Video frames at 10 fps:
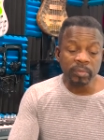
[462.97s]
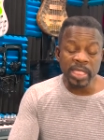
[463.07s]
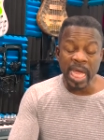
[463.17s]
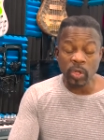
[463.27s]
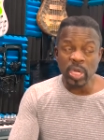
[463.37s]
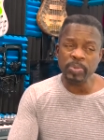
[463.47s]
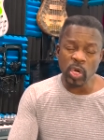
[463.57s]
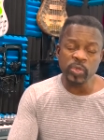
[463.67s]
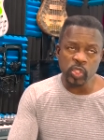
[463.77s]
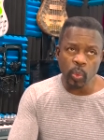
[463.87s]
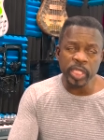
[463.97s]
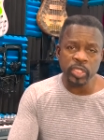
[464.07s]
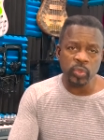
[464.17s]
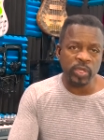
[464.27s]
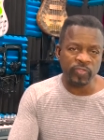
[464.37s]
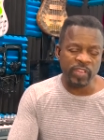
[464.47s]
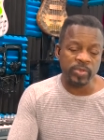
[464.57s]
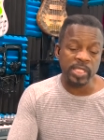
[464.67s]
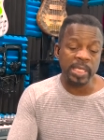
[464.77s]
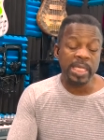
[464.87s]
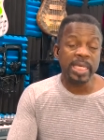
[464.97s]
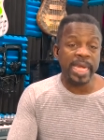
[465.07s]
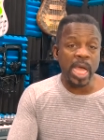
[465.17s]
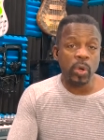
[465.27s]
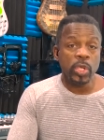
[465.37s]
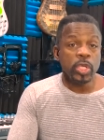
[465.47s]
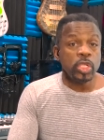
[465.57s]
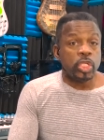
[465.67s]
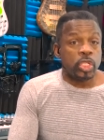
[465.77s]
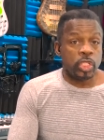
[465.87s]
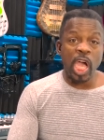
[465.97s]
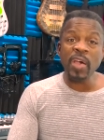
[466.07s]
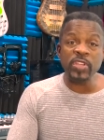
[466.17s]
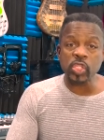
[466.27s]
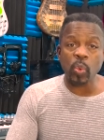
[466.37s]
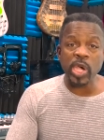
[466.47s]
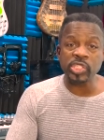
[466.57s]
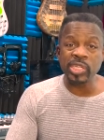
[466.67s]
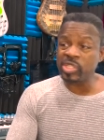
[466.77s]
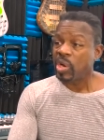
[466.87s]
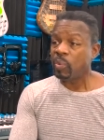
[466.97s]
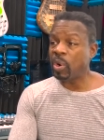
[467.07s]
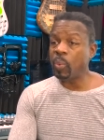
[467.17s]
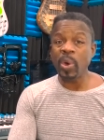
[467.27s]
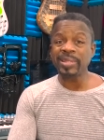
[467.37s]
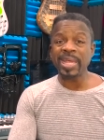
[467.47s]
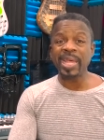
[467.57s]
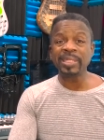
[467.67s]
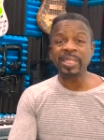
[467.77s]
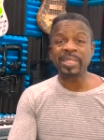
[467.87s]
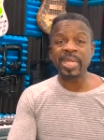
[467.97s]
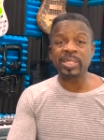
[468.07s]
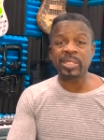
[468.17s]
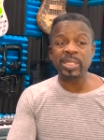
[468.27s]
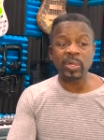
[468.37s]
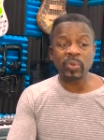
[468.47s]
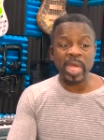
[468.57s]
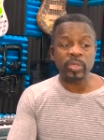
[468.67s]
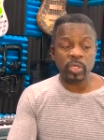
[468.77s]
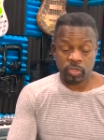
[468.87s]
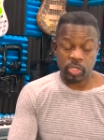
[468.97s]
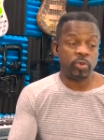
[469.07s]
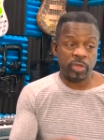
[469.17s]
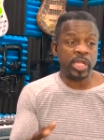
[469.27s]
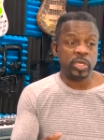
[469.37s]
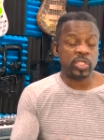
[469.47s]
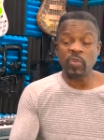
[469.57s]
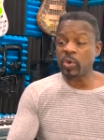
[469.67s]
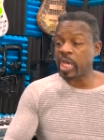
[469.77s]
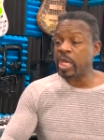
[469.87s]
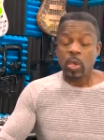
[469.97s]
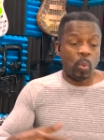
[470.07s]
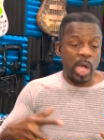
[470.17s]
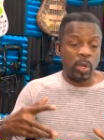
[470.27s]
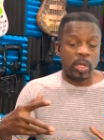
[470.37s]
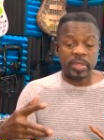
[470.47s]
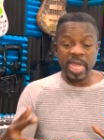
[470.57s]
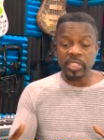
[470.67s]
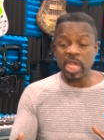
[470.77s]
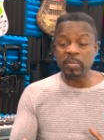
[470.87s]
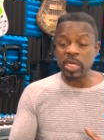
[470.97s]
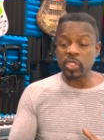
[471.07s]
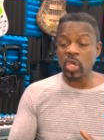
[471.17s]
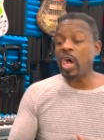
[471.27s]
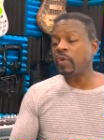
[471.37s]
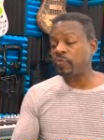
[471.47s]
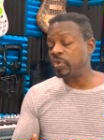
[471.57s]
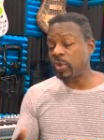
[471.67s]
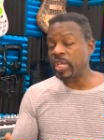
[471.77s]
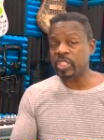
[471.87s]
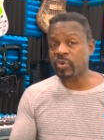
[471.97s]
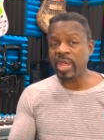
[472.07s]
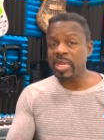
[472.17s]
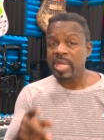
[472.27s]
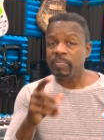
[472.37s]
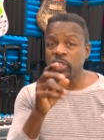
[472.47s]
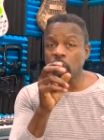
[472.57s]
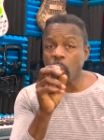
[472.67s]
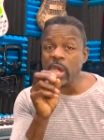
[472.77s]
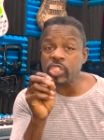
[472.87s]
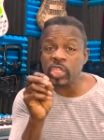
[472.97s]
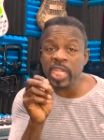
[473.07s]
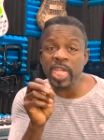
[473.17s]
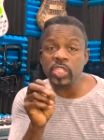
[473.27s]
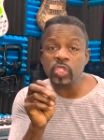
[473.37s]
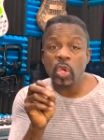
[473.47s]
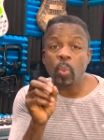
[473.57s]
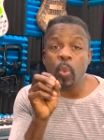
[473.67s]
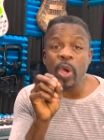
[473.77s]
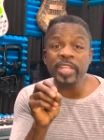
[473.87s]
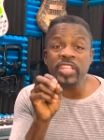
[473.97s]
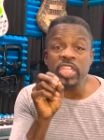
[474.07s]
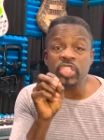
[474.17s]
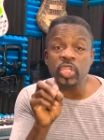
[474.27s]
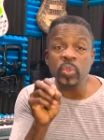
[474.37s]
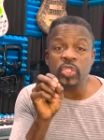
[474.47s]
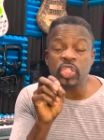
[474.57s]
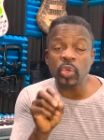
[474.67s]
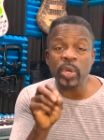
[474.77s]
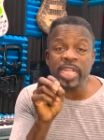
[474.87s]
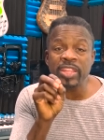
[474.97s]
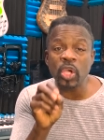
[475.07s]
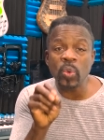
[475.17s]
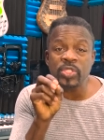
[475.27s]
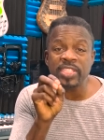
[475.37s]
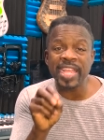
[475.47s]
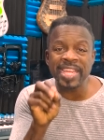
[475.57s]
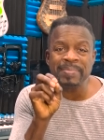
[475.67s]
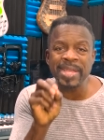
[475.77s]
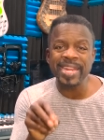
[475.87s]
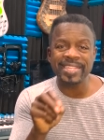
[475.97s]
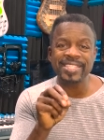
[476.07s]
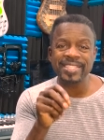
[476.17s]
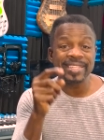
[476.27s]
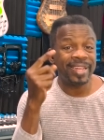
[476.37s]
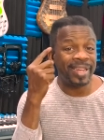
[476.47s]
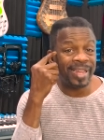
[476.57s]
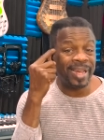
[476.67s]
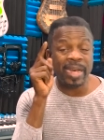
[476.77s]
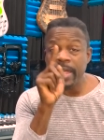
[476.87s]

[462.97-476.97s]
Now, I'm sorry, it was 20 to 25%. Now, the obvious question is, well, what the hell did they, you know, that, you're, you're thinking to yourself, okay, well, that 10 minutes off, you know, that's great. But the question is, what did they do during those 10 minutes? Aha, uh-huh.